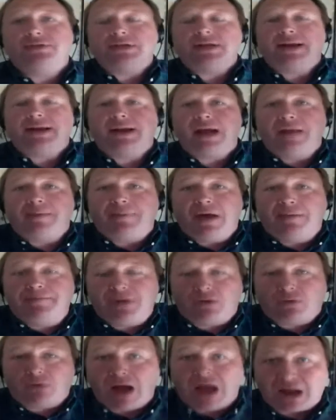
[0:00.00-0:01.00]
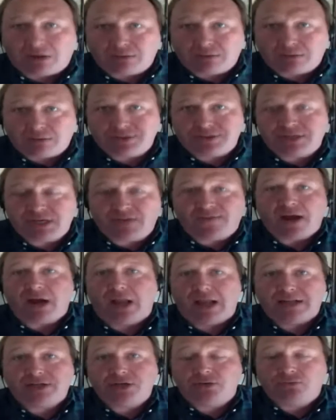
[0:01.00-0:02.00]
They're setting up a bureaucracy of
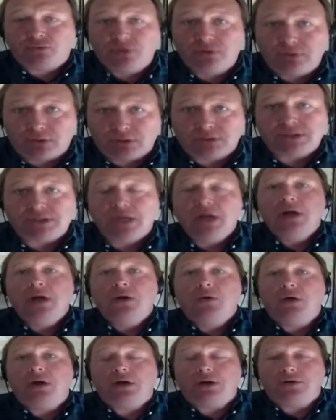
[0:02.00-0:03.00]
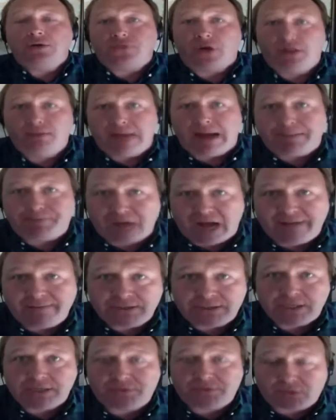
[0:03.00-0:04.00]
unelected rulers controlled by
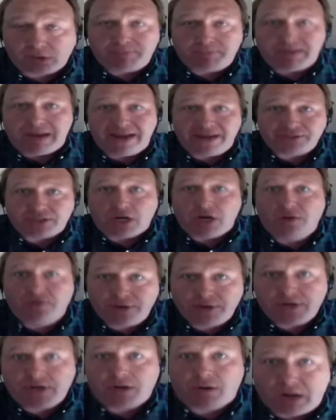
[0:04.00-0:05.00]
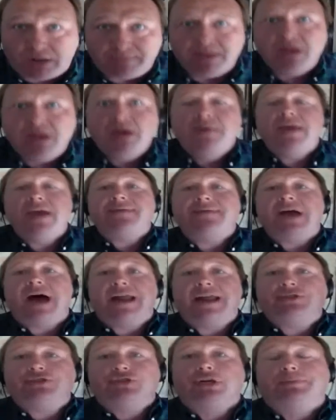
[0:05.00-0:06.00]
private central banks over Europe. They've
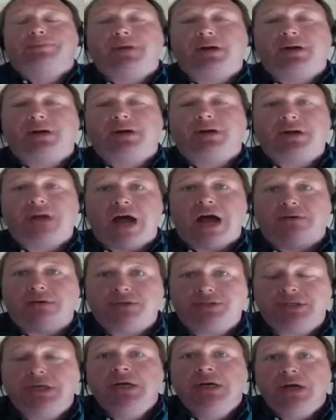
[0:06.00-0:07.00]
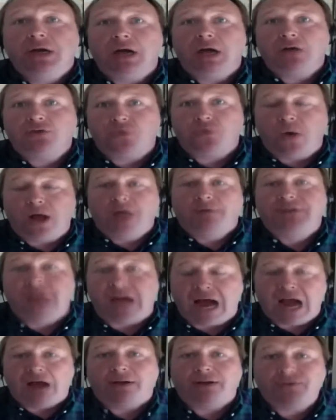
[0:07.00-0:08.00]
got a super Congress,
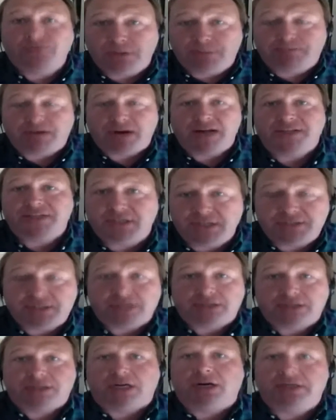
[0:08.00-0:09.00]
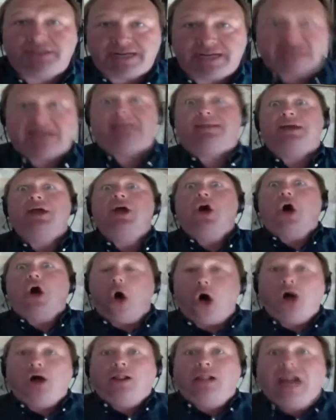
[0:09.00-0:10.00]
12 tyrants with the president as the 13th.
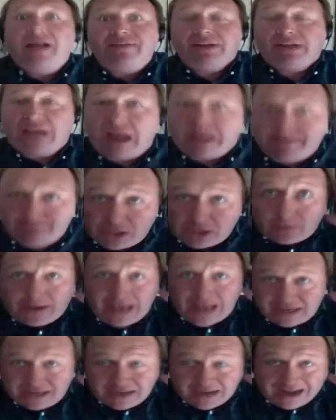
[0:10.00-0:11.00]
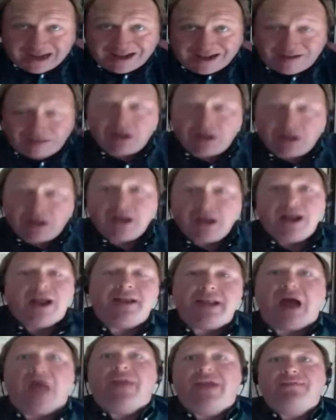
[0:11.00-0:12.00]
All of it coming to a head now, and
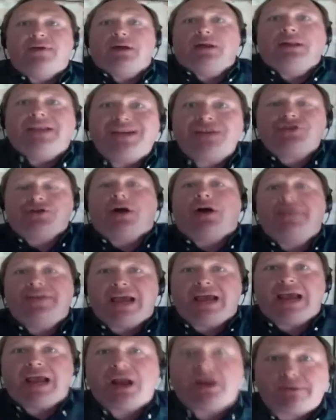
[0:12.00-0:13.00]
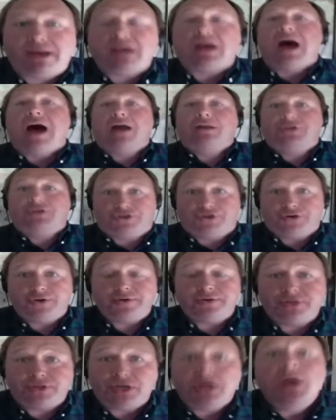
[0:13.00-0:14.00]
now they've unleashed all the angry college
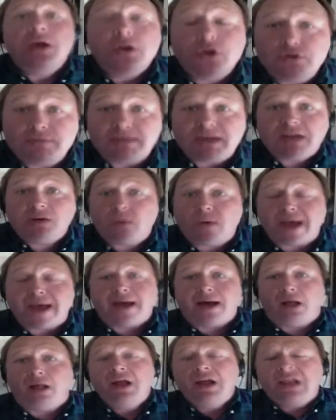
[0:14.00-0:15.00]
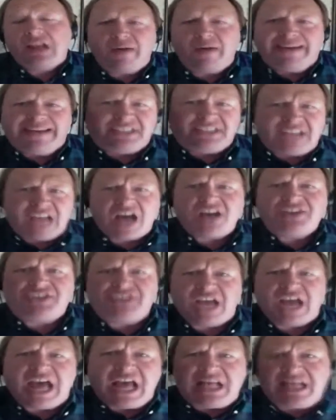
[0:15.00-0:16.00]
students who mean well, going,
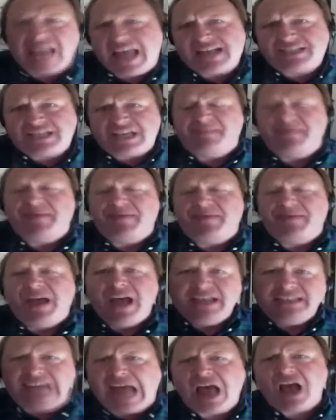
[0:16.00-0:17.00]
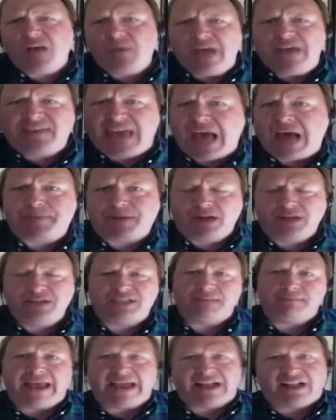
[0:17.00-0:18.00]
socialism, down with
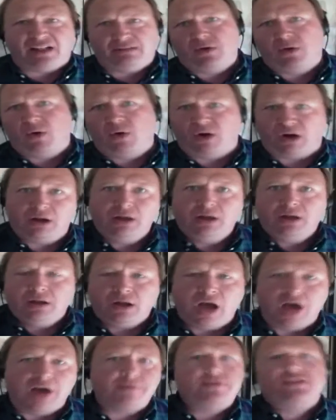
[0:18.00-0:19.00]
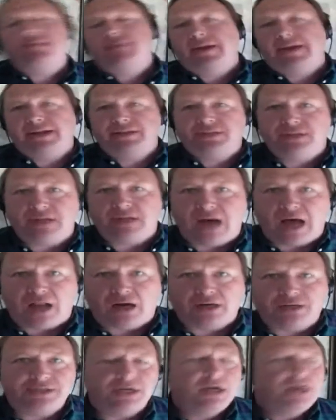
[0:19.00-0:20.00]
capitalism. Michael Moore, hundreds of millions of
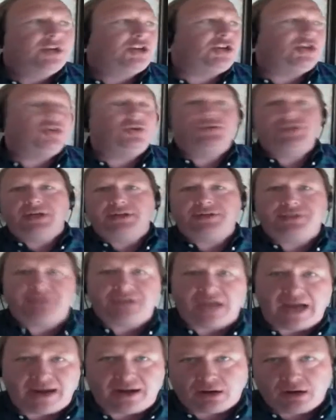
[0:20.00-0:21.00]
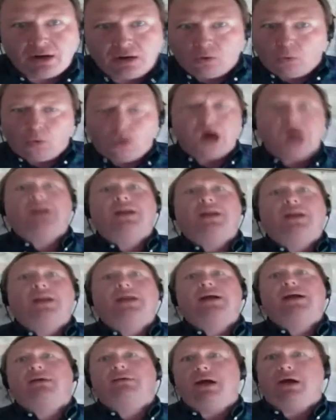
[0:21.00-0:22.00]
dollars, huge insider,
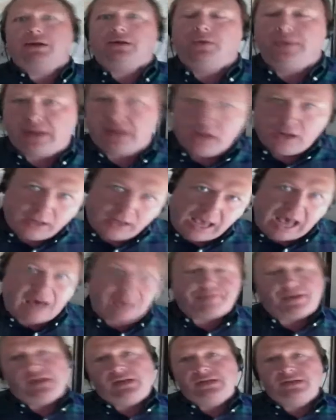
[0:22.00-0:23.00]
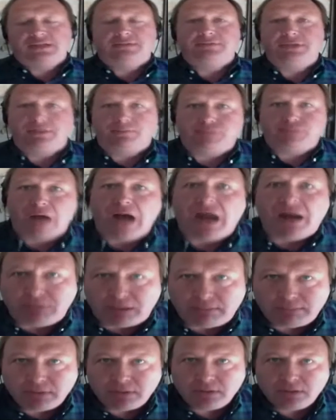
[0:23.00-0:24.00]
waddling around going, capitalism's the
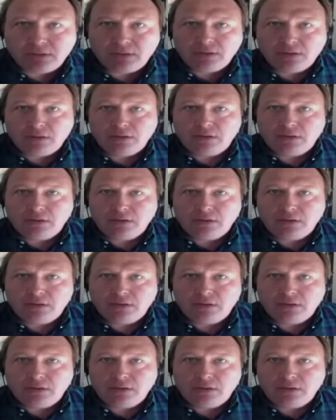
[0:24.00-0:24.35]
problem.